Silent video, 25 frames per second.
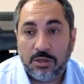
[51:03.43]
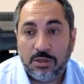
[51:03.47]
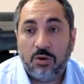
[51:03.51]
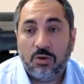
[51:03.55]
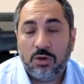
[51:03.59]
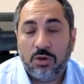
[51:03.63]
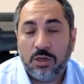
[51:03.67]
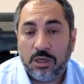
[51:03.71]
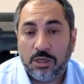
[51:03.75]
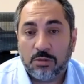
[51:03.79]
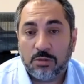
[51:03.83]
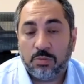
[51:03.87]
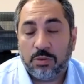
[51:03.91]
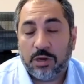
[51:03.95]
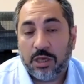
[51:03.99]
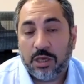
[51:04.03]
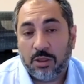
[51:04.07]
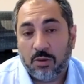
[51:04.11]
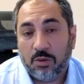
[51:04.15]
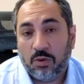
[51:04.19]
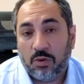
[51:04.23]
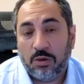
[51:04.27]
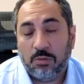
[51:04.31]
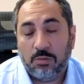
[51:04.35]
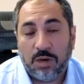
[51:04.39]
oh yes, by the
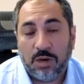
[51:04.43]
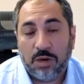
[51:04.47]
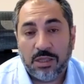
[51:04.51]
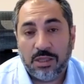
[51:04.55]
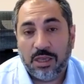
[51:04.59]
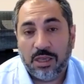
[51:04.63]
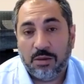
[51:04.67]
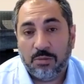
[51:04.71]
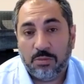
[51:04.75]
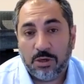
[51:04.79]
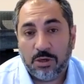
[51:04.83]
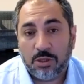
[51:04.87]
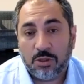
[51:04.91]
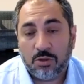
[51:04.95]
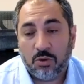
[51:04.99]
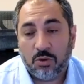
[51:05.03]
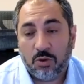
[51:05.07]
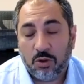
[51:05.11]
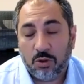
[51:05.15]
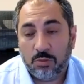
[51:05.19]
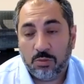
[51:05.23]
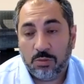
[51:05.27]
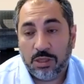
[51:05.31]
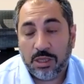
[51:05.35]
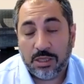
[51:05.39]
way, my neighbor
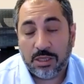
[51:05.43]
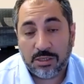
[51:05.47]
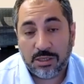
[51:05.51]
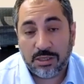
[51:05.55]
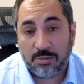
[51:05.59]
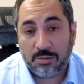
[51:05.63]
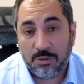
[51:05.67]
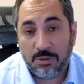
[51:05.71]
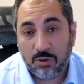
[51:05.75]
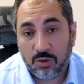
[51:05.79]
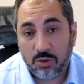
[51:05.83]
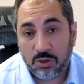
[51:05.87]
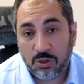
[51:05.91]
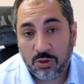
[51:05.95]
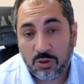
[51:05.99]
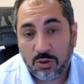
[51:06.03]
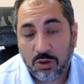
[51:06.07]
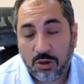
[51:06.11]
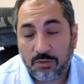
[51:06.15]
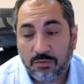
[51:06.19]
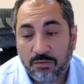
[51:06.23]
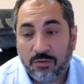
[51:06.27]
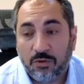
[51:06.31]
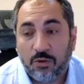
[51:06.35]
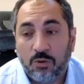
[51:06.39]
told me that somebody was
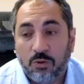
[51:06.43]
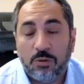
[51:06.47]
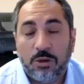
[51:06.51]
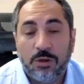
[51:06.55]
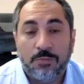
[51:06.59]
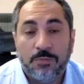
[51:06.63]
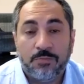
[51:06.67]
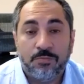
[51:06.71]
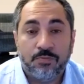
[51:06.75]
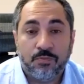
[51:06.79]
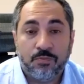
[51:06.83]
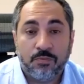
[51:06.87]
looking for me,